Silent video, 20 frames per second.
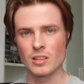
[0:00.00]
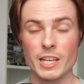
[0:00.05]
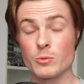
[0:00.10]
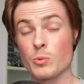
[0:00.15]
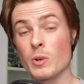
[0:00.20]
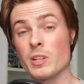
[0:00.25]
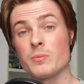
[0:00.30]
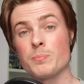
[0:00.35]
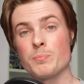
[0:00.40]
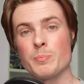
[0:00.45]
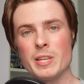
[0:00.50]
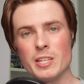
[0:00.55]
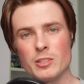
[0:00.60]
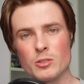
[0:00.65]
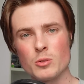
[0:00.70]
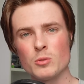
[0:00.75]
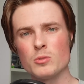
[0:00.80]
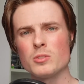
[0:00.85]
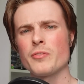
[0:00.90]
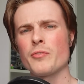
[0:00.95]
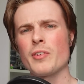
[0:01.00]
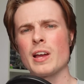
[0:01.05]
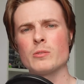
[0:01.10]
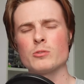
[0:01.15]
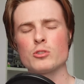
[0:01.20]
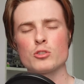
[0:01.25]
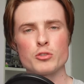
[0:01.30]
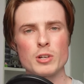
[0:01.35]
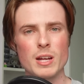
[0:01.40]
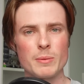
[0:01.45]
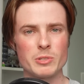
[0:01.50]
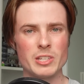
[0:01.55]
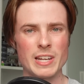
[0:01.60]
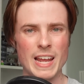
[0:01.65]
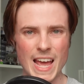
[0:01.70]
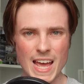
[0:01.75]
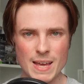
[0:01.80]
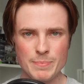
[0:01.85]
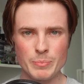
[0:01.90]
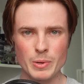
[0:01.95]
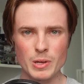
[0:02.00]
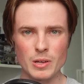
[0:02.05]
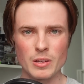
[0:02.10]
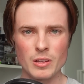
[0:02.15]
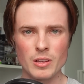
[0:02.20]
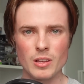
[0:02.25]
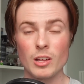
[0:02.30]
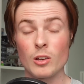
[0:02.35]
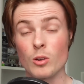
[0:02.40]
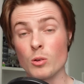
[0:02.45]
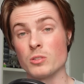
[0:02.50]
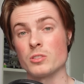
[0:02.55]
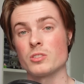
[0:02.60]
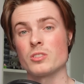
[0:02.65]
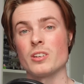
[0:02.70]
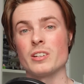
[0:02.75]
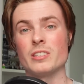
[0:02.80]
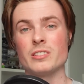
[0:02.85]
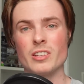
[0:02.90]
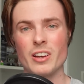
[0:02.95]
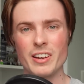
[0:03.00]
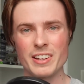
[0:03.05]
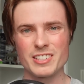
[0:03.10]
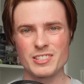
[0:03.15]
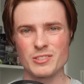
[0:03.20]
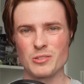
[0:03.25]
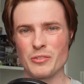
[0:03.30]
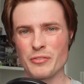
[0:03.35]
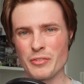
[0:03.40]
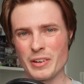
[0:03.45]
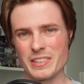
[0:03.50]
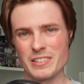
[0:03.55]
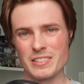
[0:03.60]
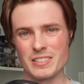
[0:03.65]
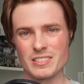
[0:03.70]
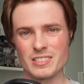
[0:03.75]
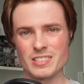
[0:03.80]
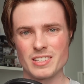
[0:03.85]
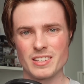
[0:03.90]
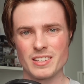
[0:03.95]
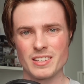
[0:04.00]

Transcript: as well as beetles found trapped in amber alongside dinosaur feathers.